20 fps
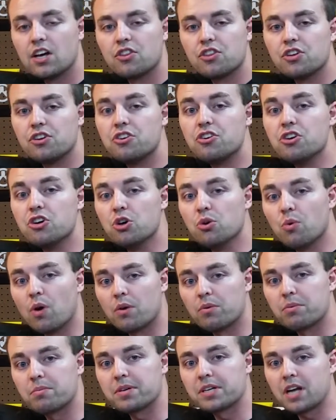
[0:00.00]
The new
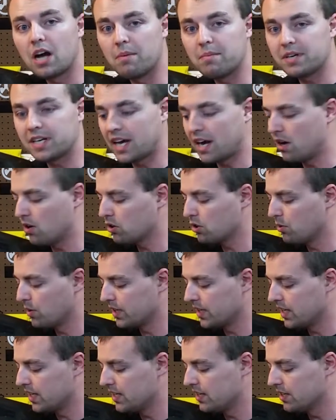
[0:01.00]
one will be coming out,
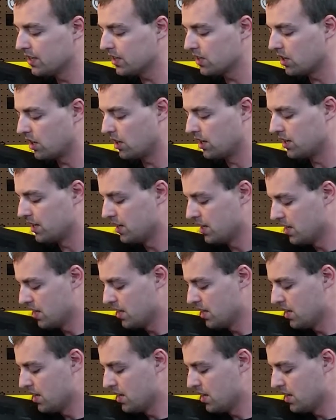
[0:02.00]
going into the gun,